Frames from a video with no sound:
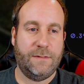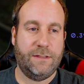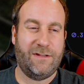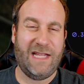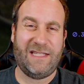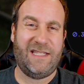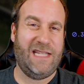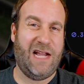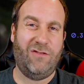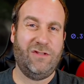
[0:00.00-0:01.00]
So that
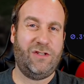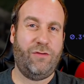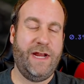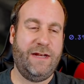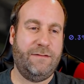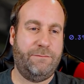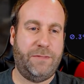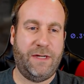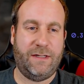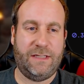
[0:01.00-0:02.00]
sounds great,
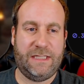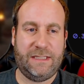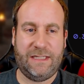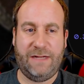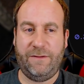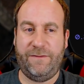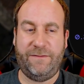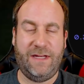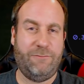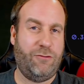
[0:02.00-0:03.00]
but level
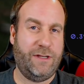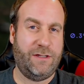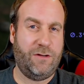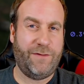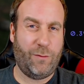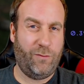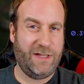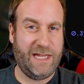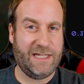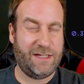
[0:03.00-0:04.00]
15 Poison Nova
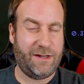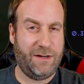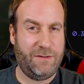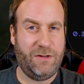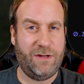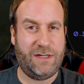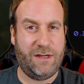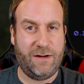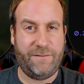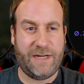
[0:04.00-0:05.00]
really isn't going to do a
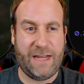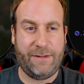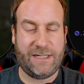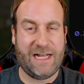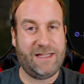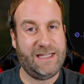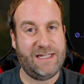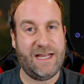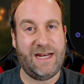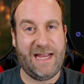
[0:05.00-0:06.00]
ton of damage, at least
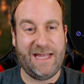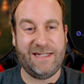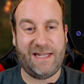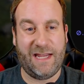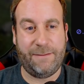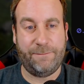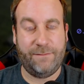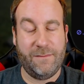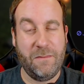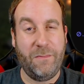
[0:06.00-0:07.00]
not end game.
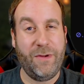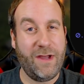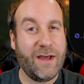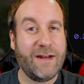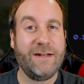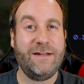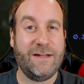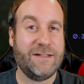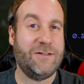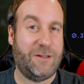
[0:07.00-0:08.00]
But it
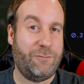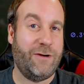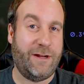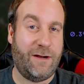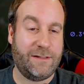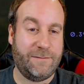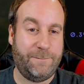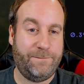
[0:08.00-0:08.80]
does look pretty awesome.